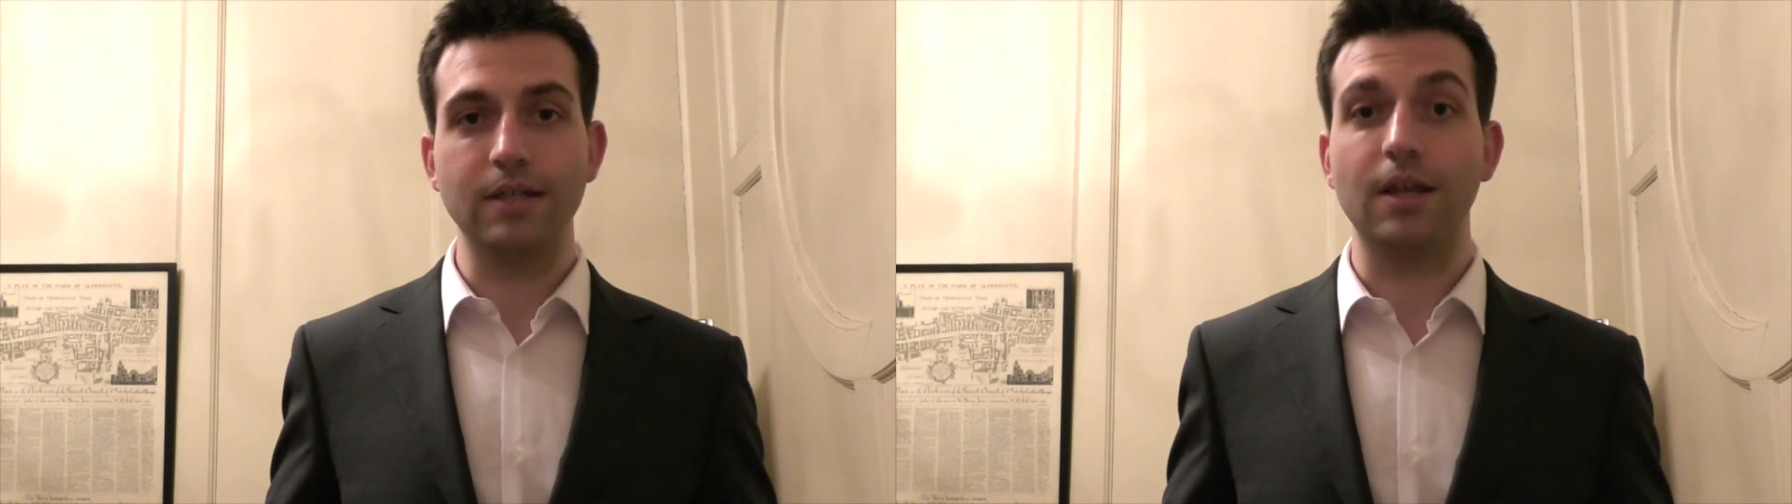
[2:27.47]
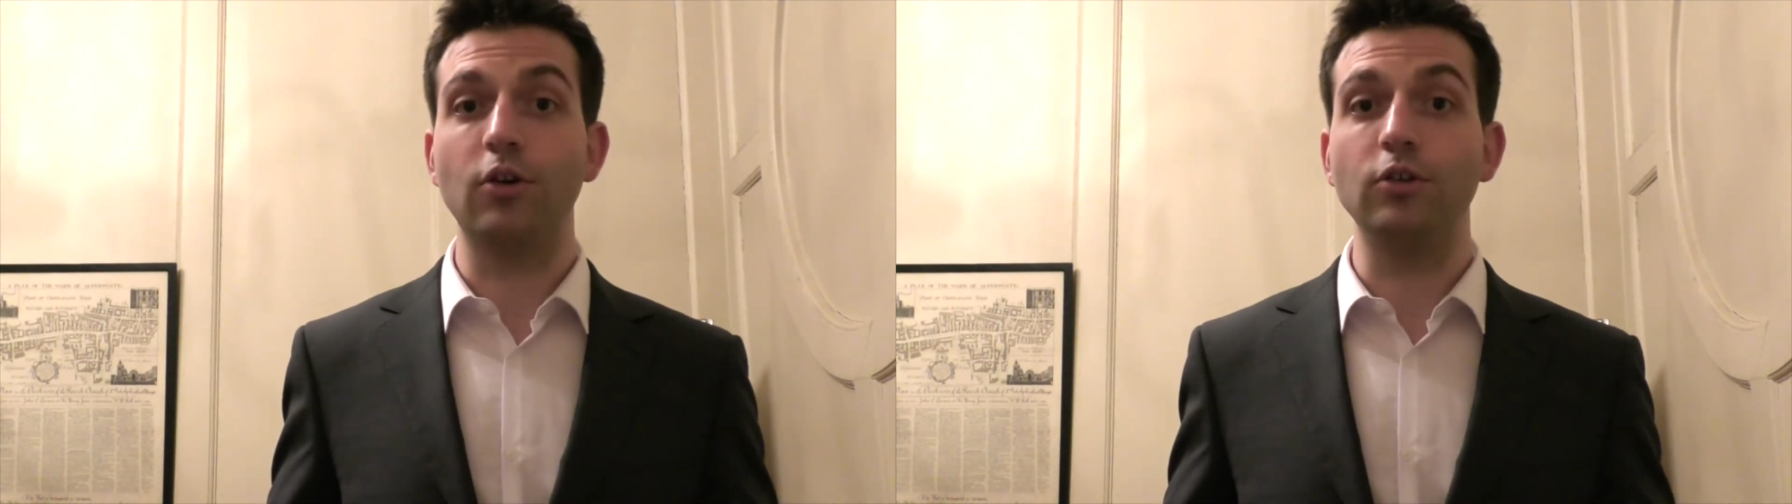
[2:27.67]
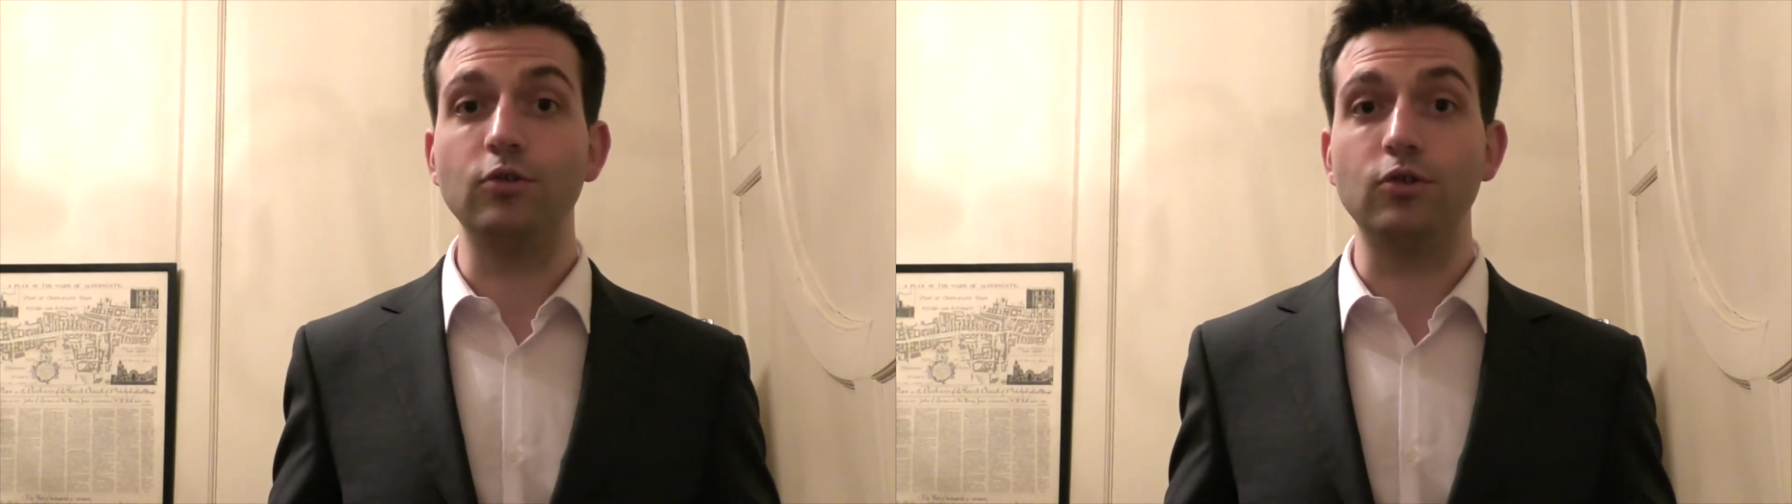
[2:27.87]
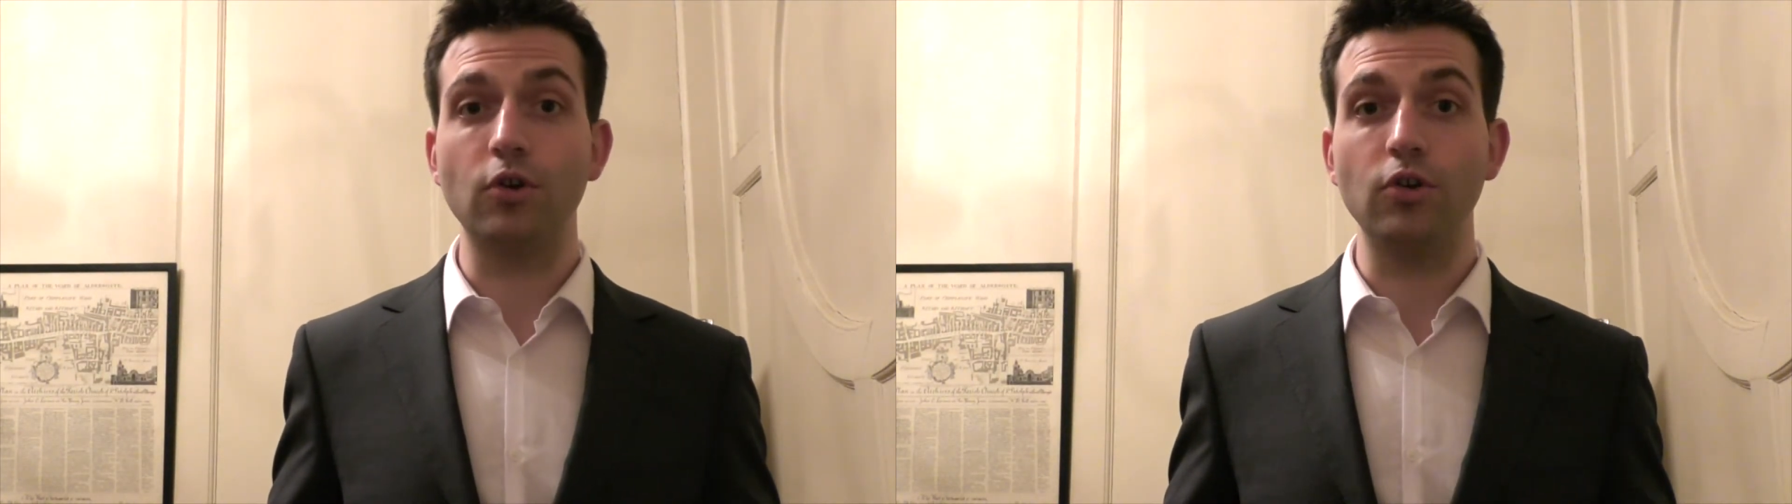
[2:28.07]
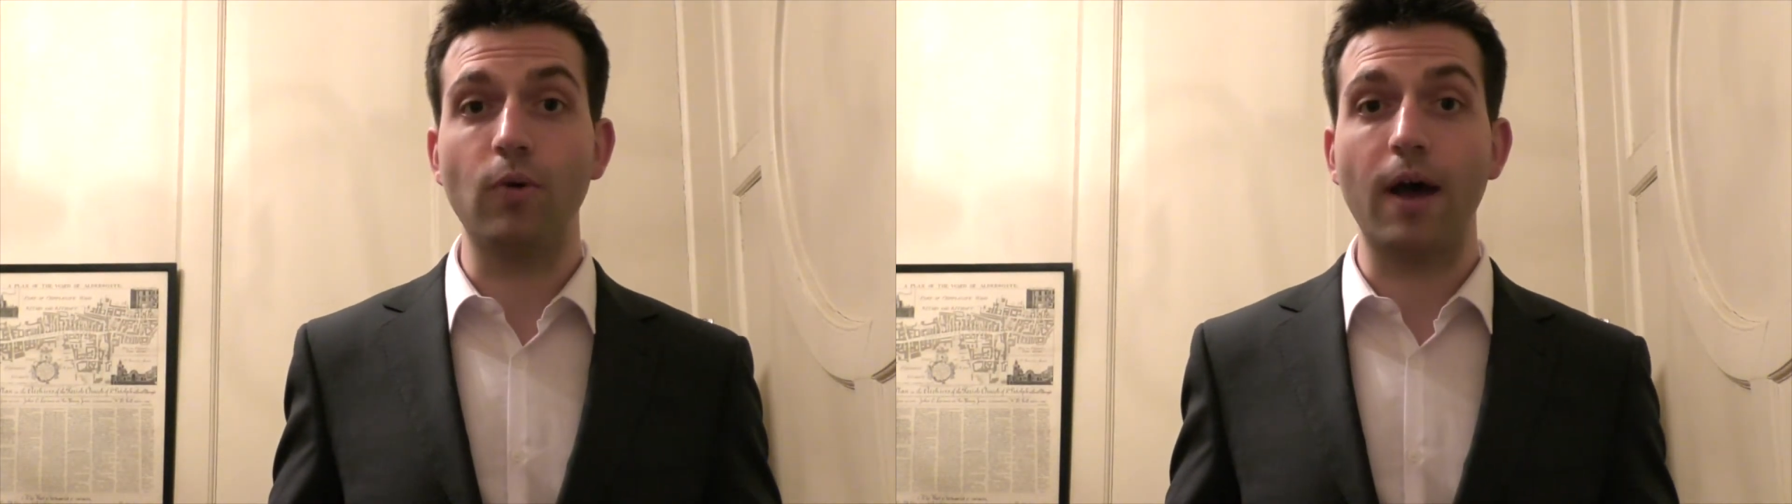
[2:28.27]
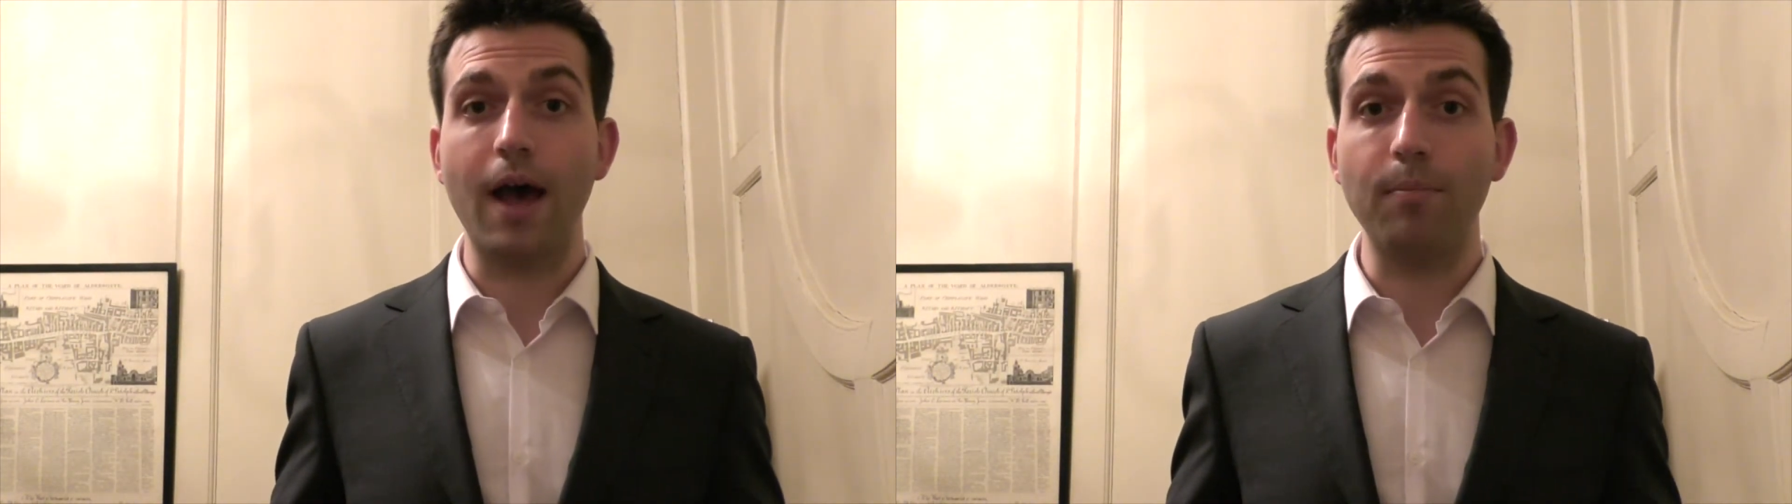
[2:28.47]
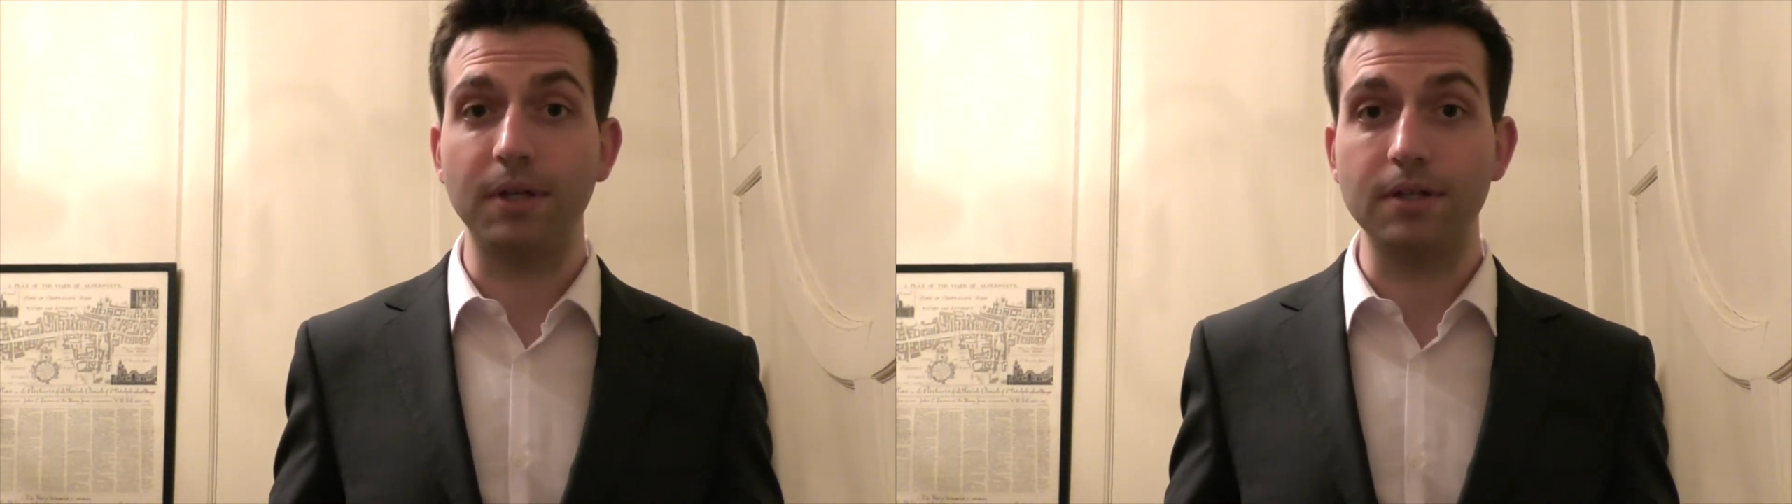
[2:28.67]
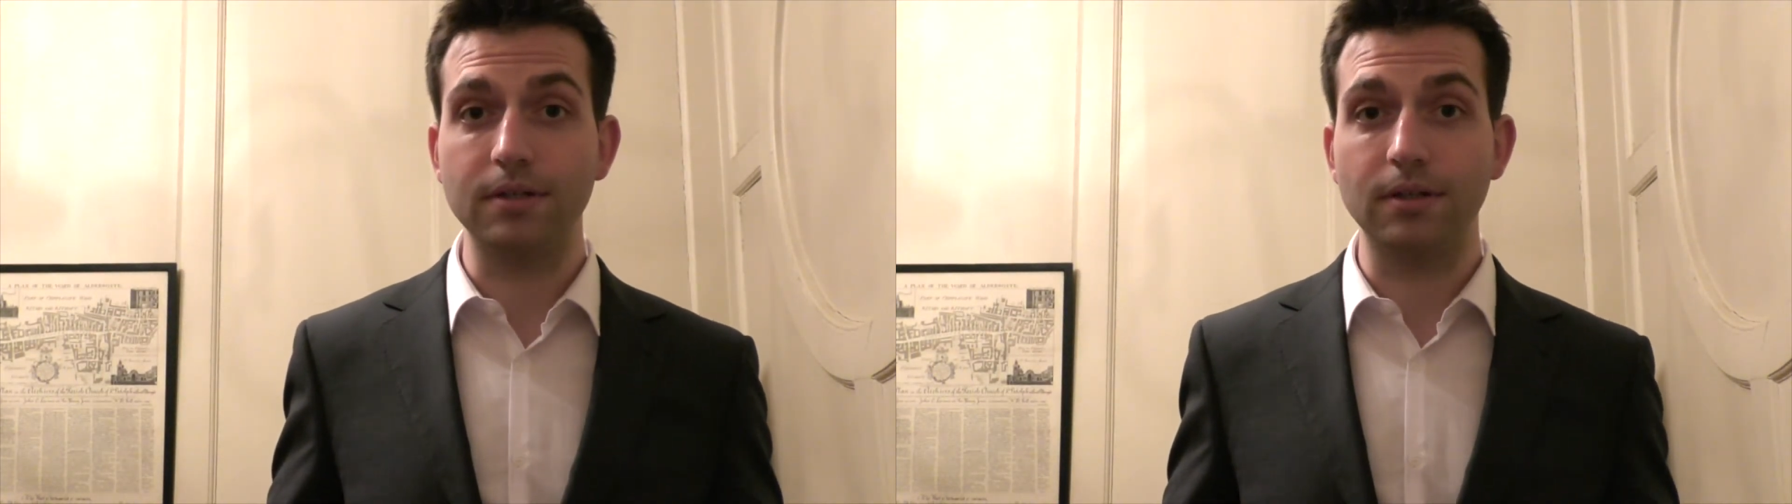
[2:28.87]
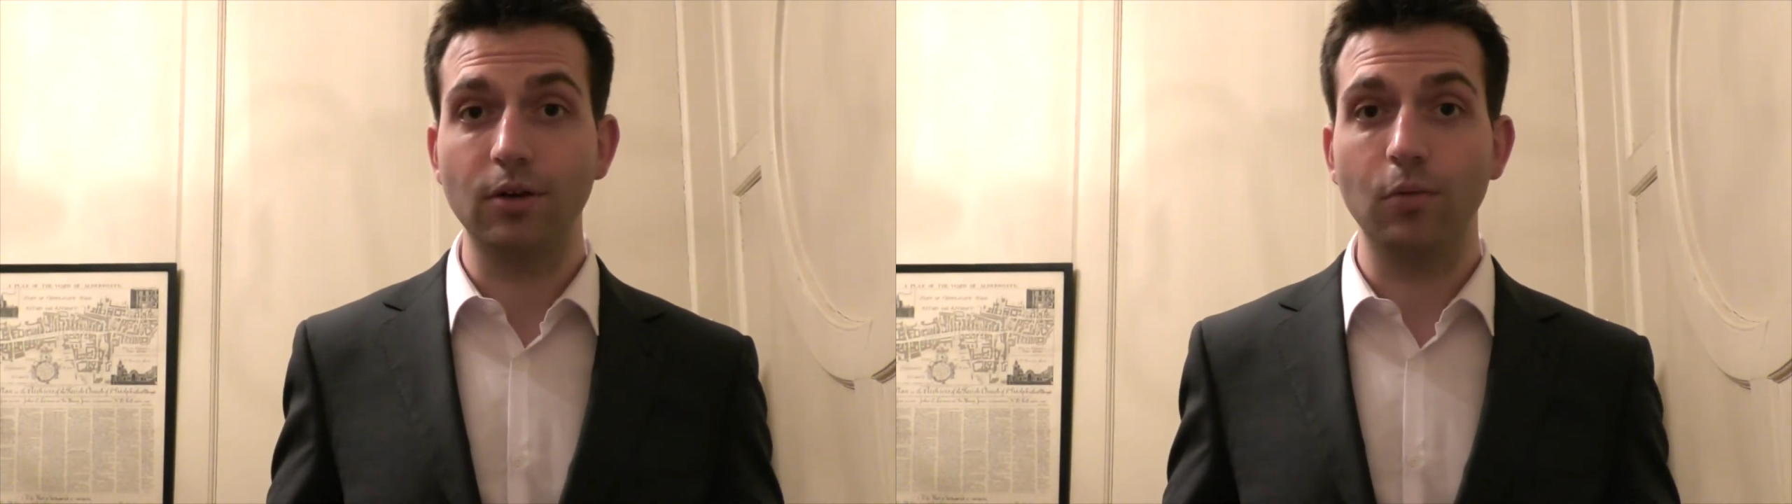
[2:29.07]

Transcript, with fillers: is I'm going to show you what happens